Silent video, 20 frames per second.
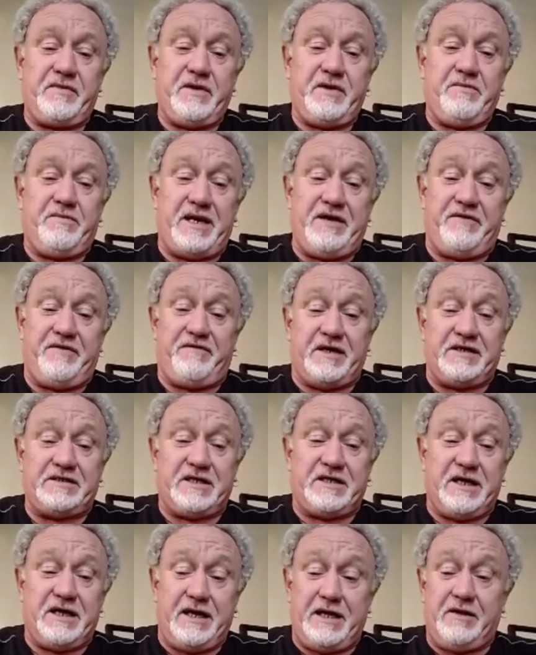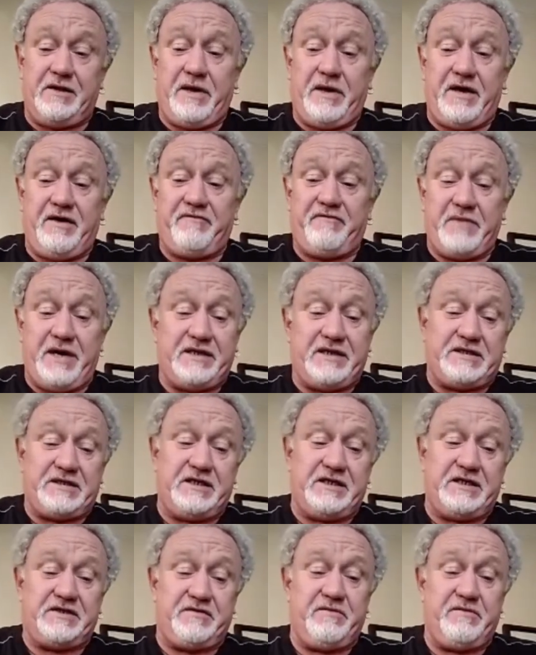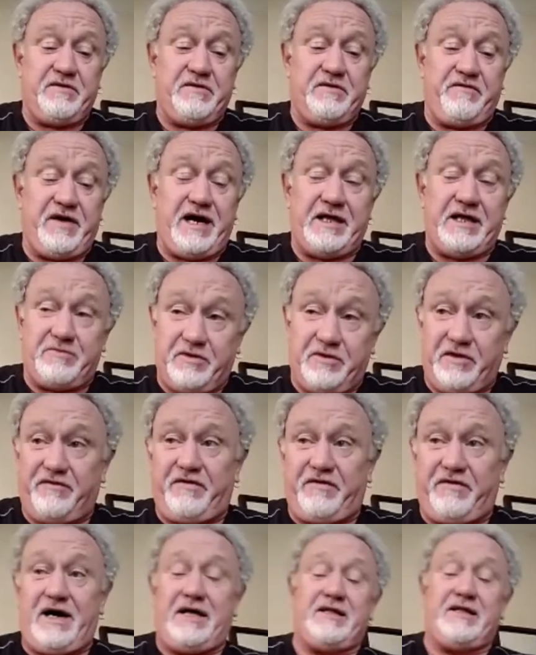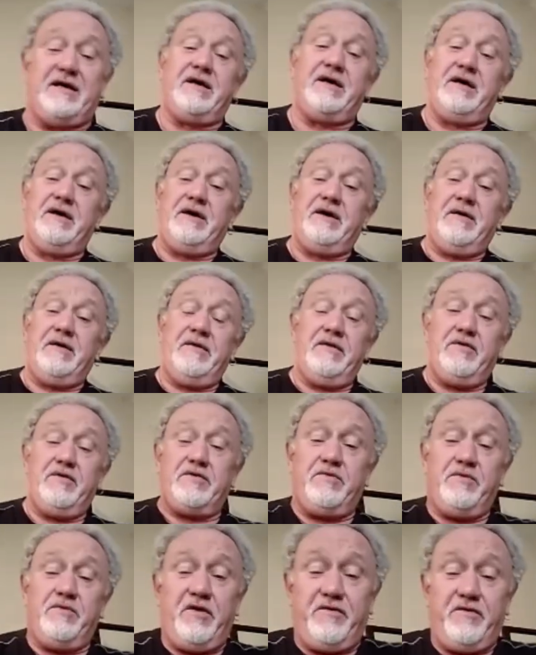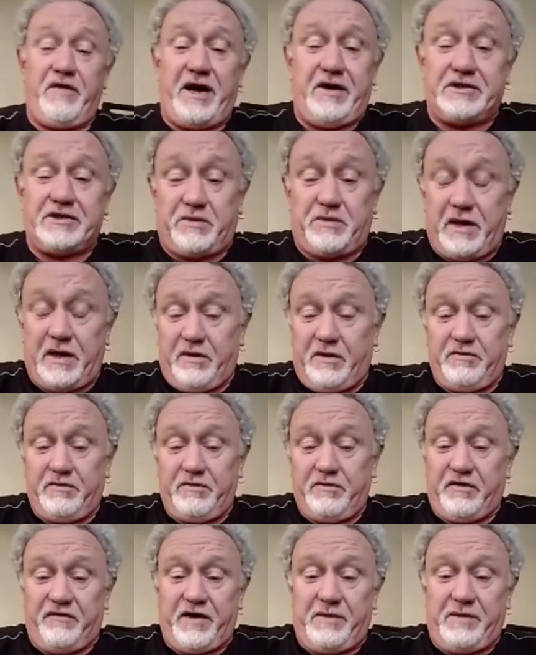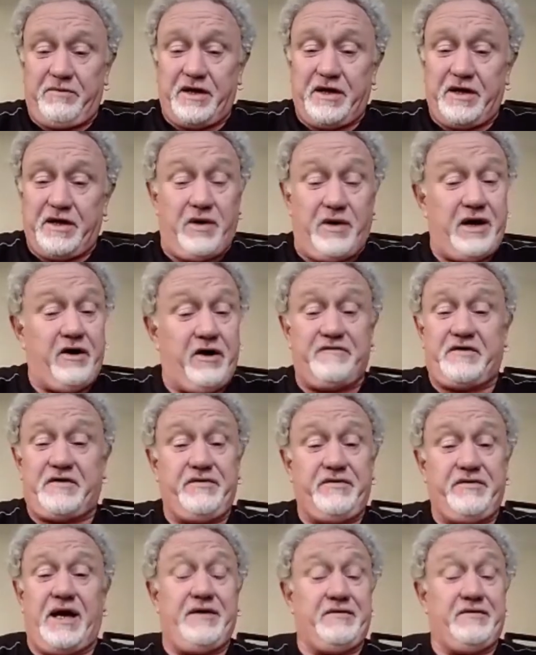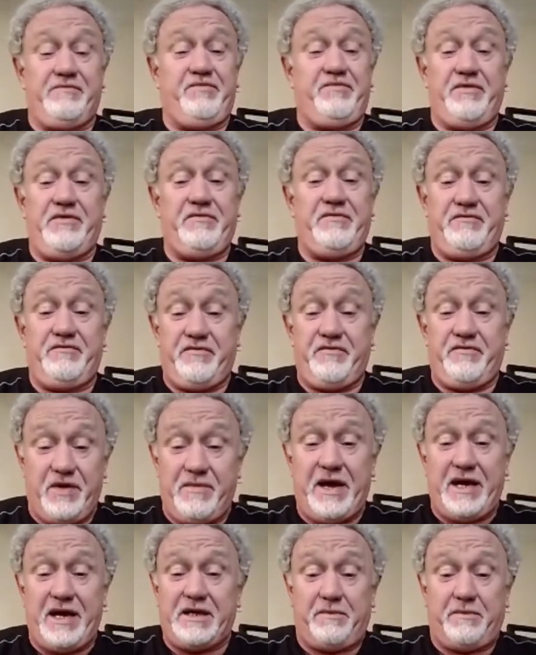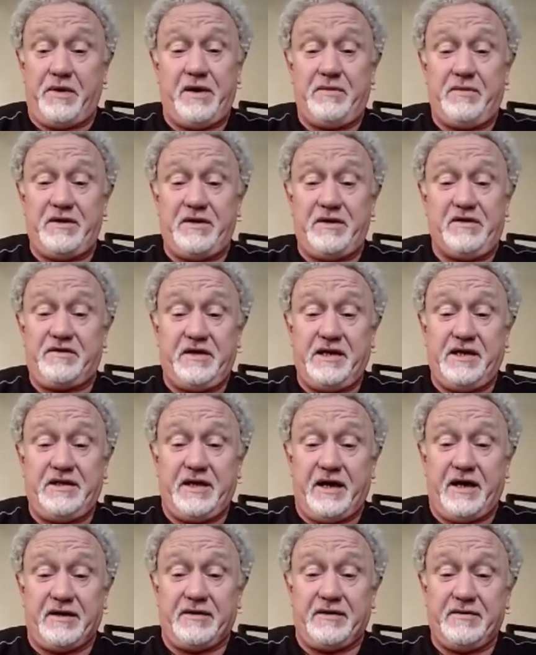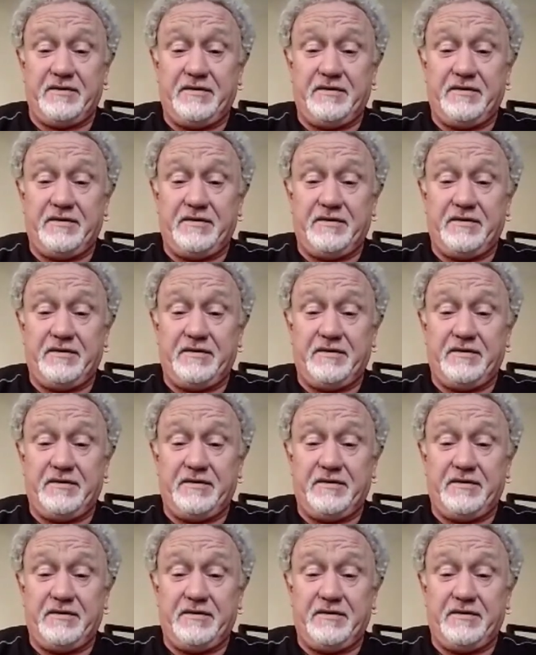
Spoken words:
benefits and a little bit of maintenance from the father, but the father would move out, split up the family, and quite often that remained a permanent thing then.